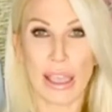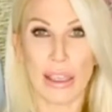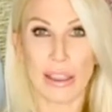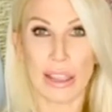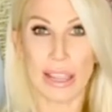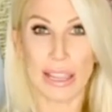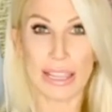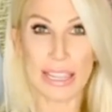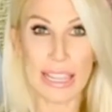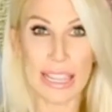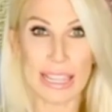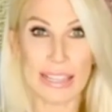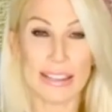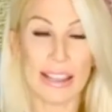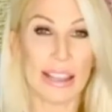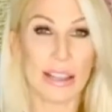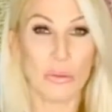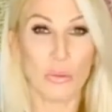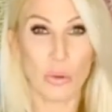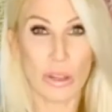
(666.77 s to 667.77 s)
again,
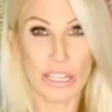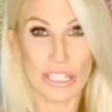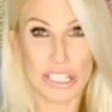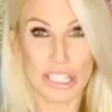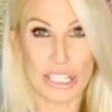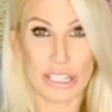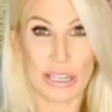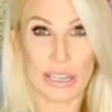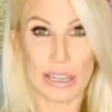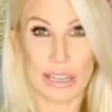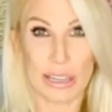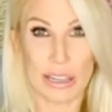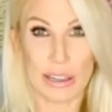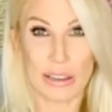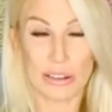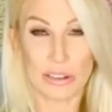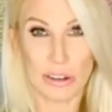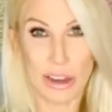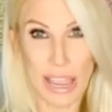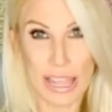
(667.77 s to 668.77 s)
which
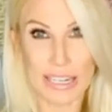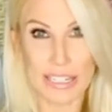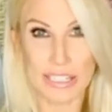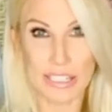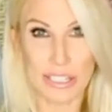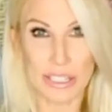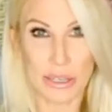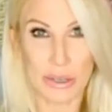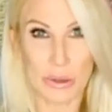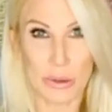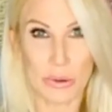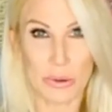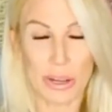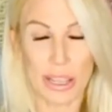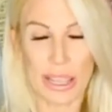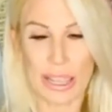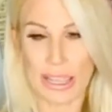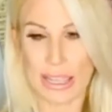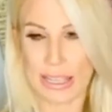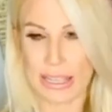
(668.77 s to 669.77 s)
gratitude
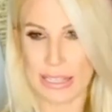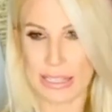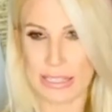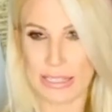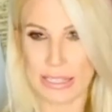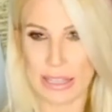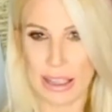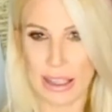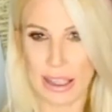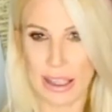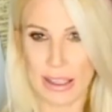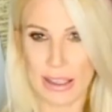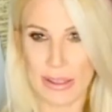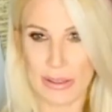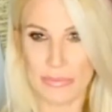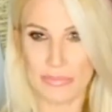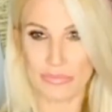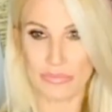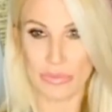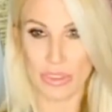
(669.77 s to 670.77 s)
is
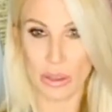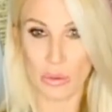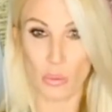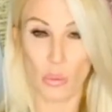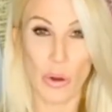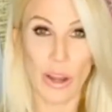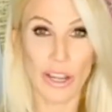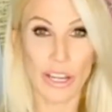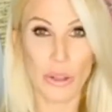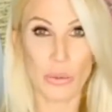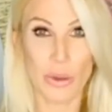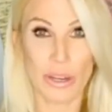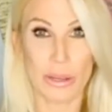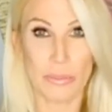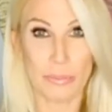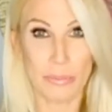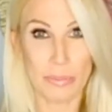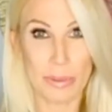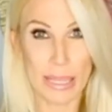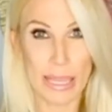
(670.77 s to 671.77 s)
where you want to
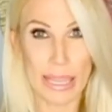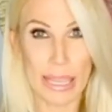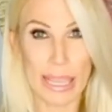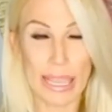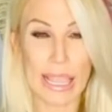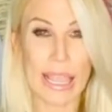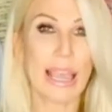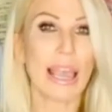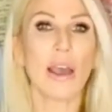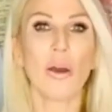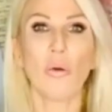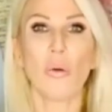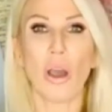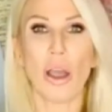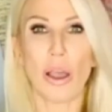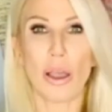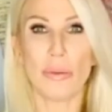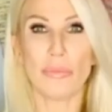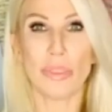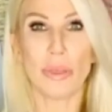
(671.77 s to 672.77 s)
be.
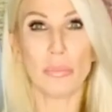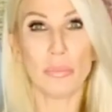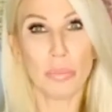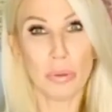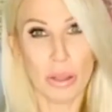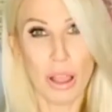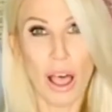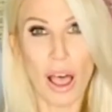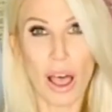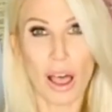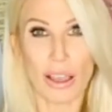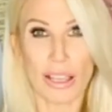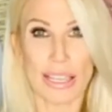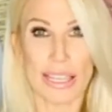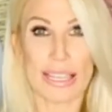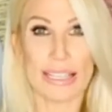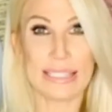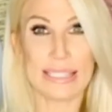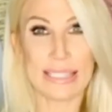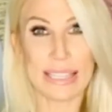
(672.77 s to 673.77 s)
The
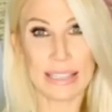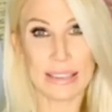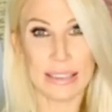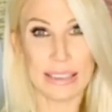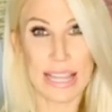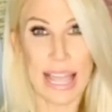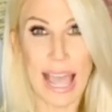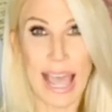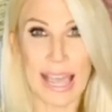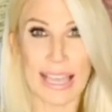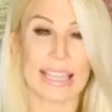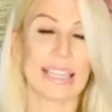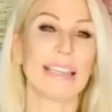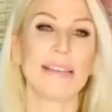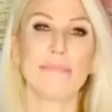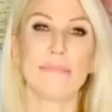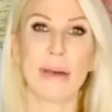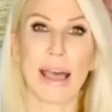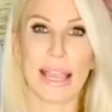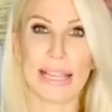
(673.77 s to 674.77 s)
block is the lack
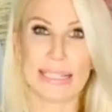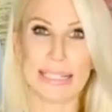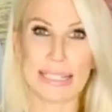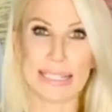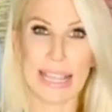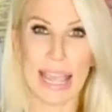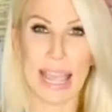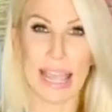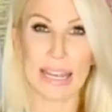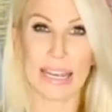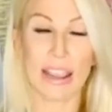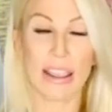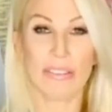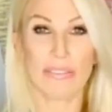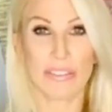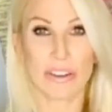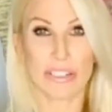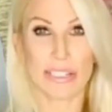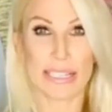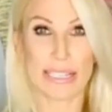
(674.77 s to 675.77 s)
mindset
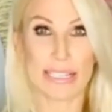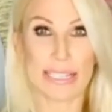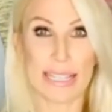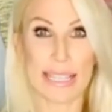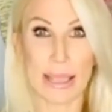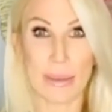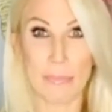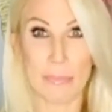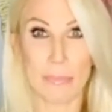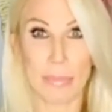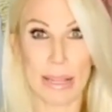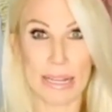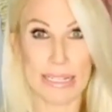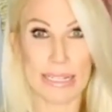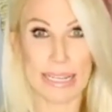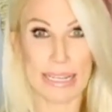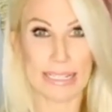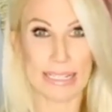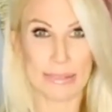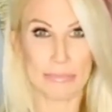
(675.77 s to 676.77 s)
versus the
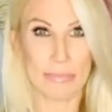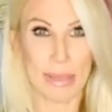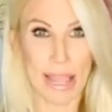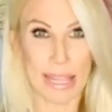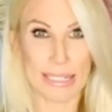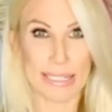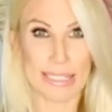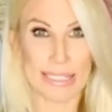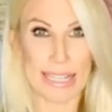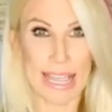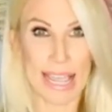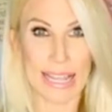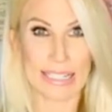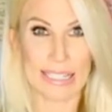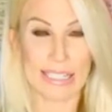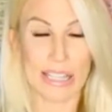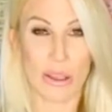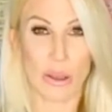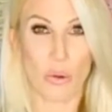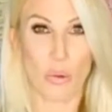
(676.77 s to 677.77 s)
abundant mindset.
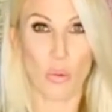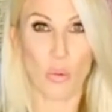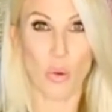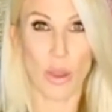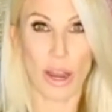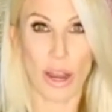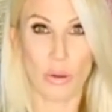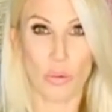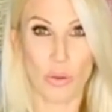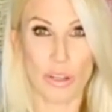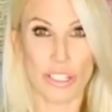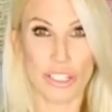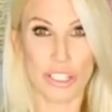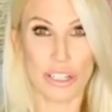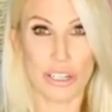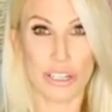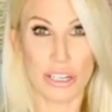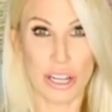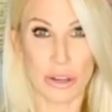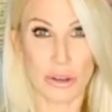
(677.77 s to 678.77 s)
So what I want you
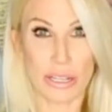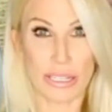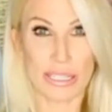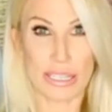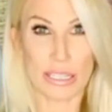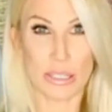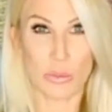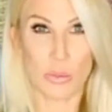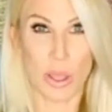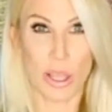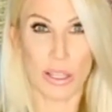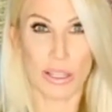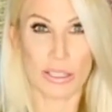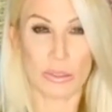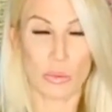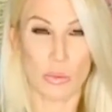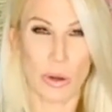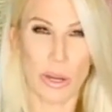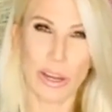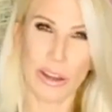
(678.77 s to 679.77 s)
to notice as well is,
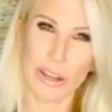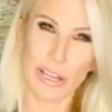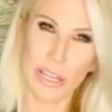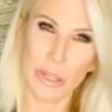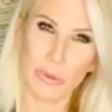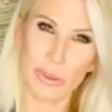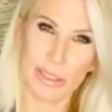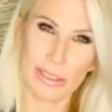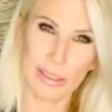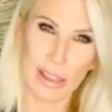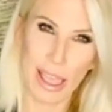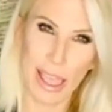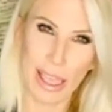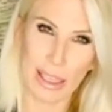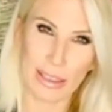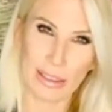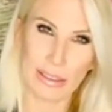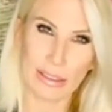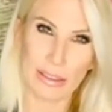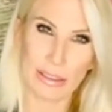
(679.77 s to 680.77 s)
where are you in
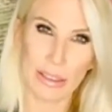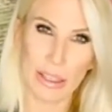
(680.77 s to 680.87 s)
lack?